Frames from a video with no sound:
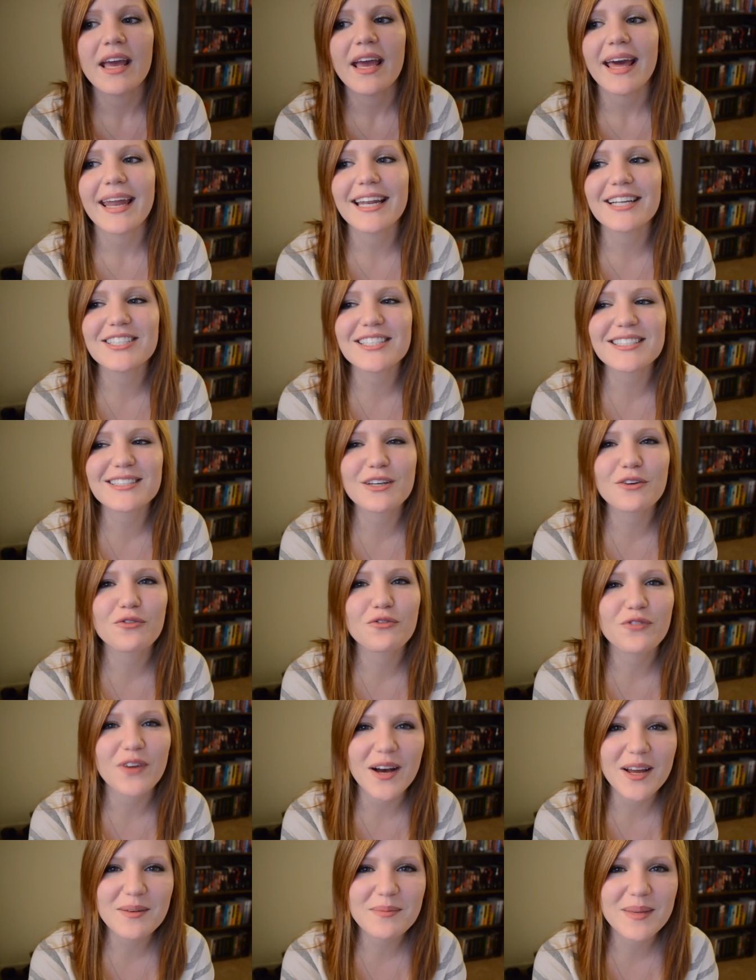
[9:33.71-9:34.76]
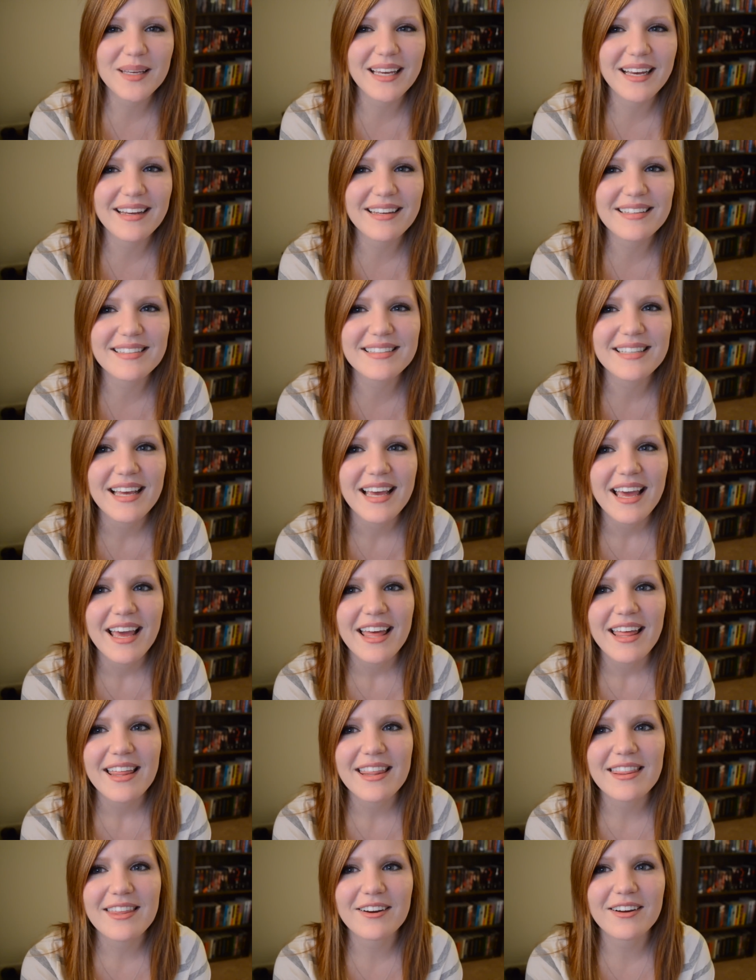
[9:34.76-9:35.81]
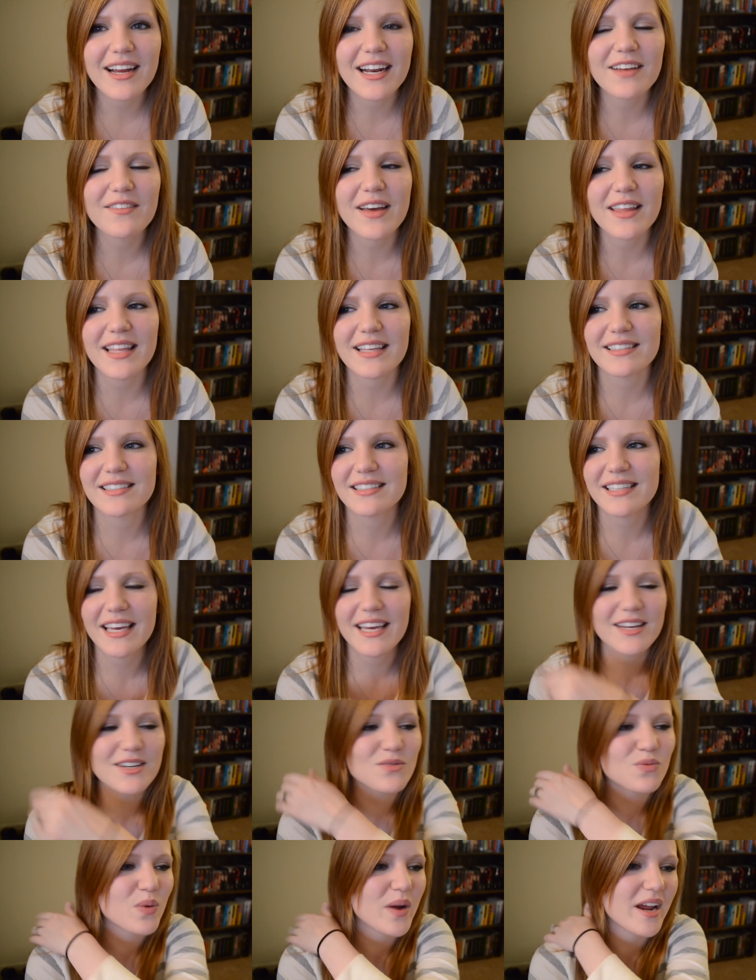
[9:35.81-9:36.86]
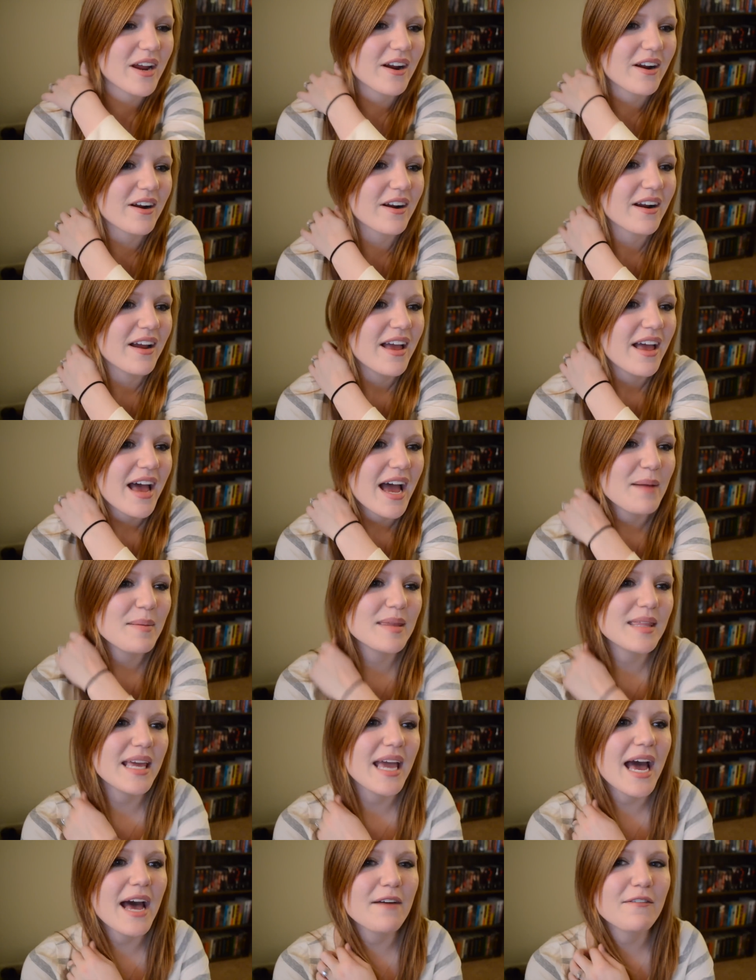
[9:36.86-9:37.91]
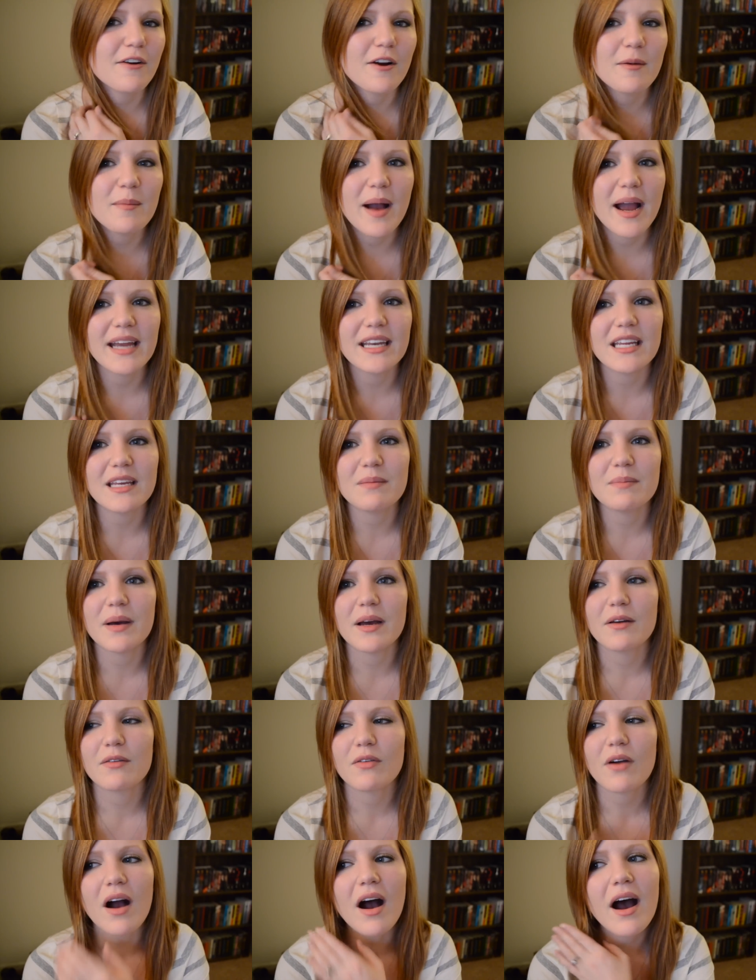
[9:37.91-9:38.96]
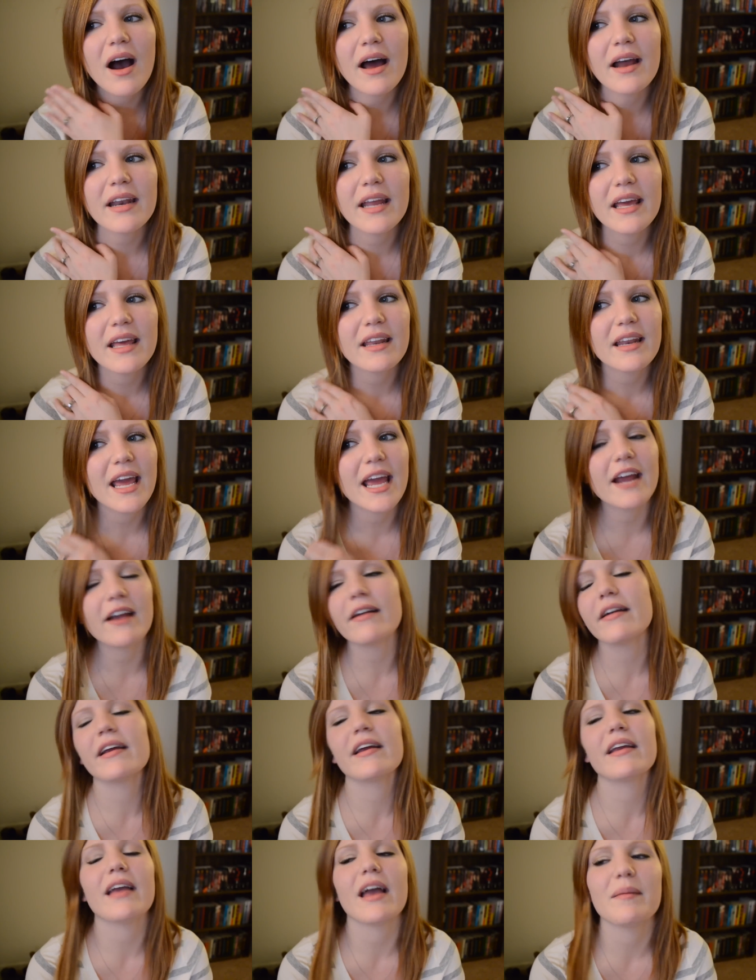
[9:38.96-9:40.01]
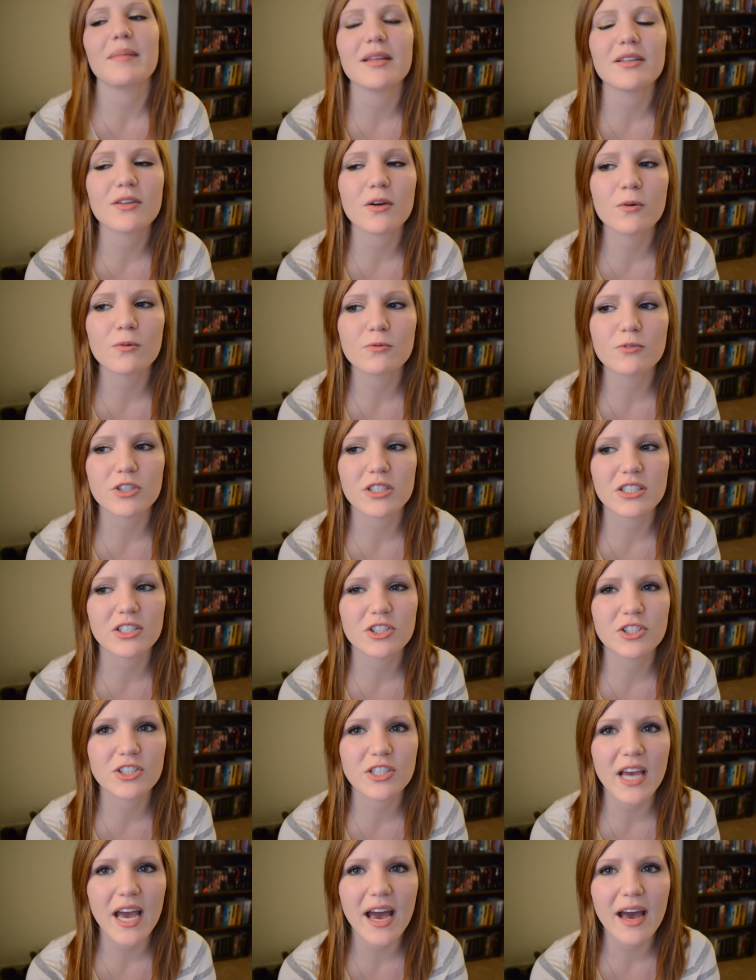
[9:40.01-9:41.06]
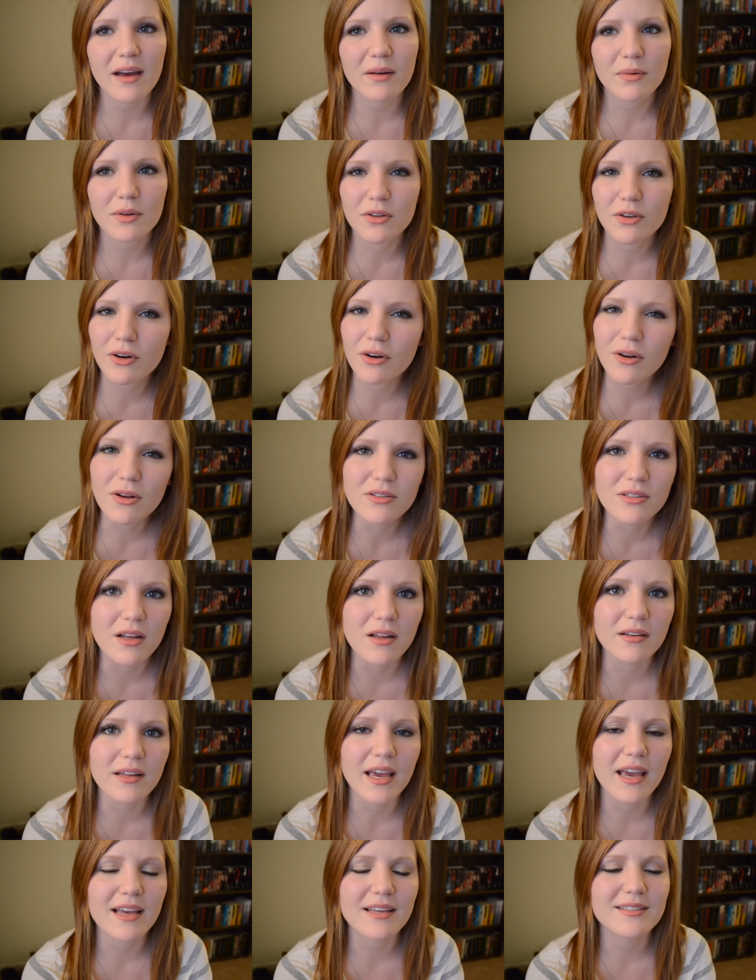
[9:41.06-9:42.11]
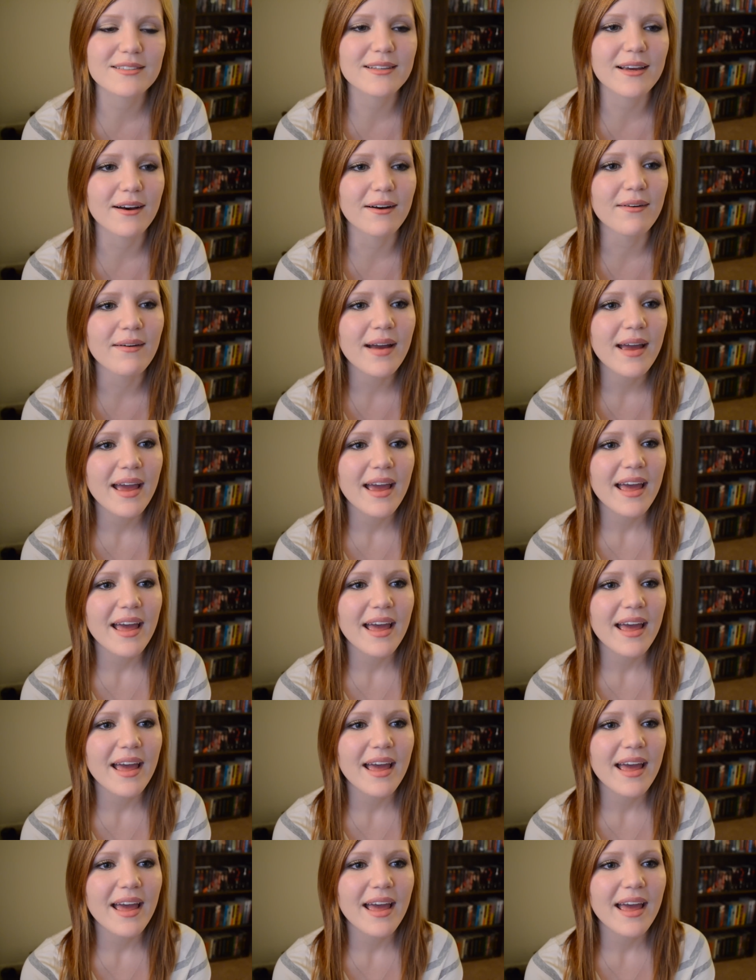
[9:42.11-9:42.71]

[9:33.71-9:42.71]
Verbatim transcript: And it's just so fun because they're kind of at that stage where, I mean, they have Hermione, but Ron and Harry, I mean, don't just chat with girls all day. So